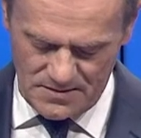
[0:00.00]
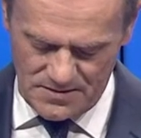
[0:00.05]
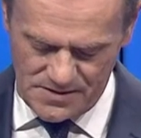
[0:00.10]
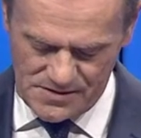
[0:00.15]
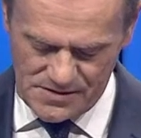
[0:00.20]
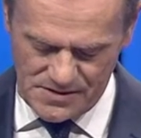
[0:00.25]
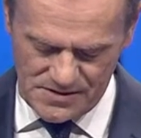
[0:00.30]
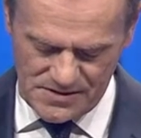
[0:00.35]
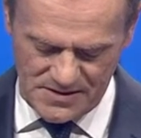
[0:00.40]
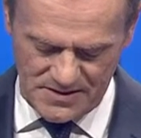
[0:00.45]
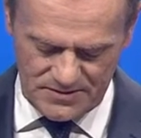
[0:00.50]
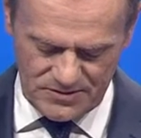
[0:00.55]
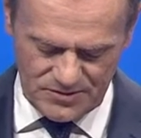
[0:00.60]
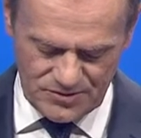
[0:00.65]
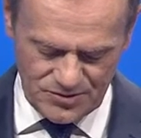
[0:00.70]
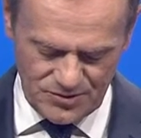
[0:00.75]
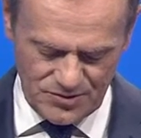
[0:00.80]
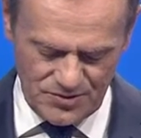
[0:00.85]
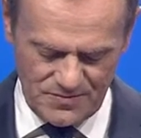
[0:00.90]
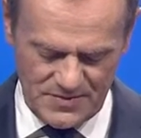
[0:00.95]
This is a
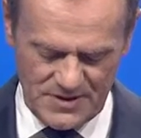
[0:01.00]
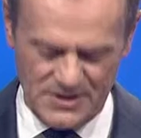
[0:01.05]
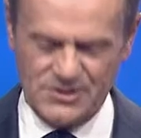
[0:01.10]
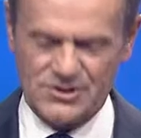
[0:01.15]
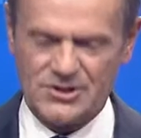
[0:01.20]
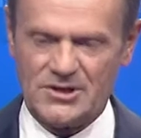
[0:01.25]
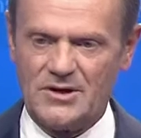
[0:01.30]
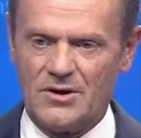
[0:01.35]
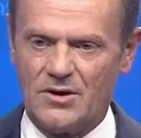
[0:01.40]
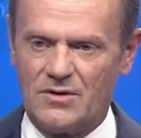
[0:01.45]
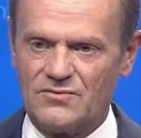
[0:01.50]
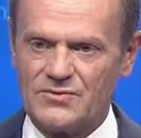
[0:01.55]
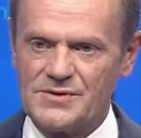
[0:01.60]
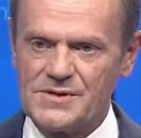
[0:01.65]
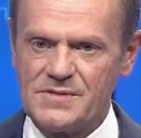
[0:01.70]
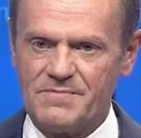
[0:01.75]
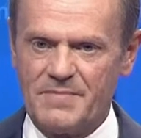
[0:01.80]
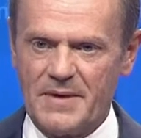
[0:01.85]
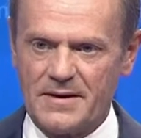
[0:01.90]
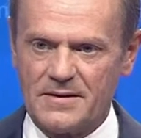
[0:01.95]
true measure of
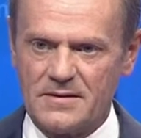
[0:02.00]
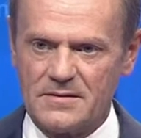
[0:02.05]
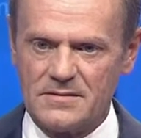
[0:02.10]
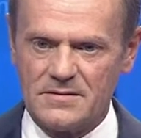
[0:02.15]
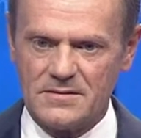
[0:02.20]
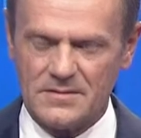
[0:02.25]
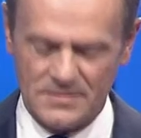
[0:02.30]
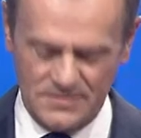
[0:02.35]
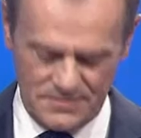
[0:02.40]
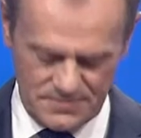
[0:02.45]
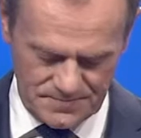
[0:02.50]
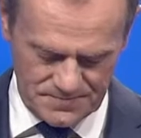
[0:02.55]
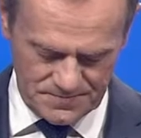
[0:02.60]
respect.